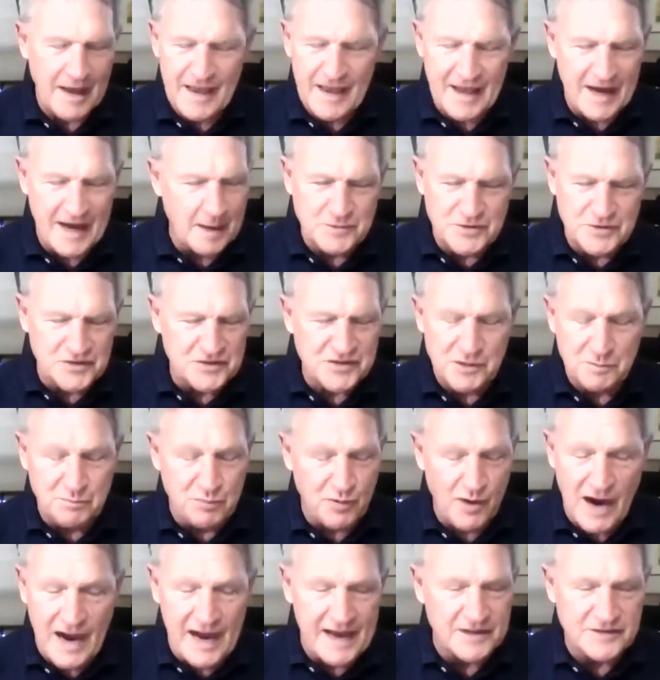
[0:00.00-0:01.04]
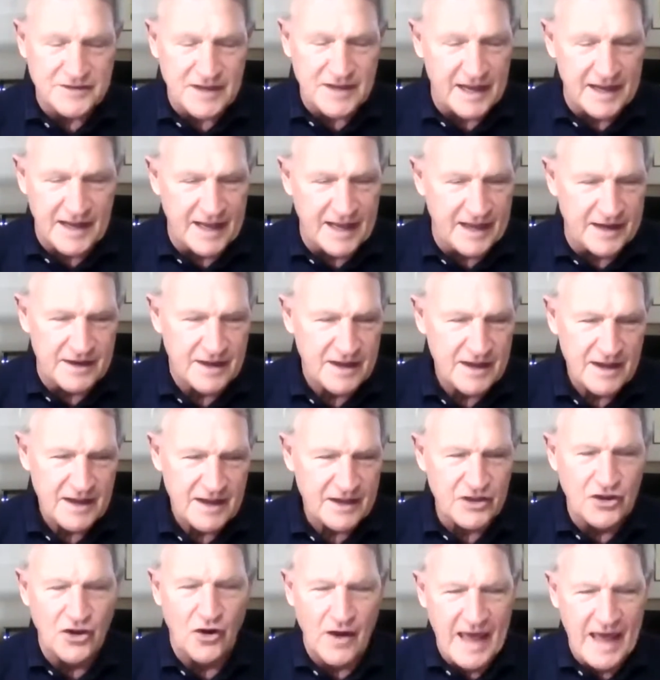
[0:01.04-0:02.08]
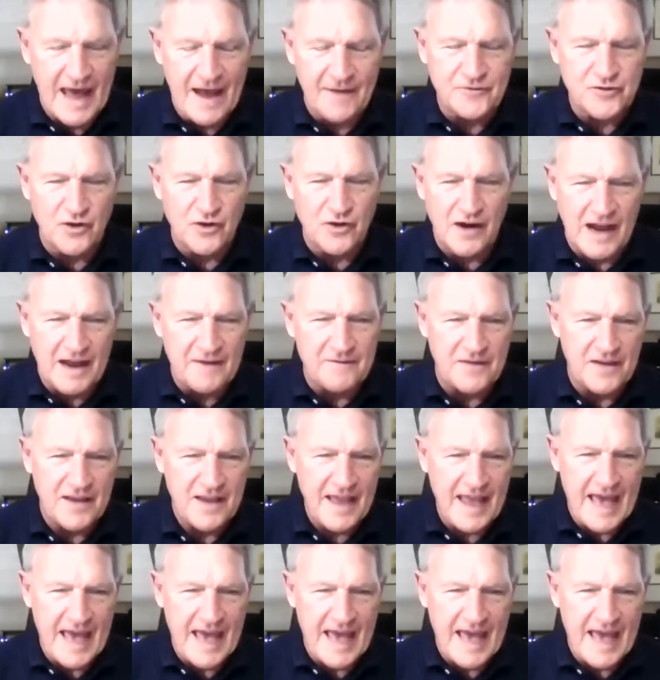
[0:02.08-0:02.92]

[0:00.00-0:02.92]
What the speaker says: And I'm just surprised. And after I've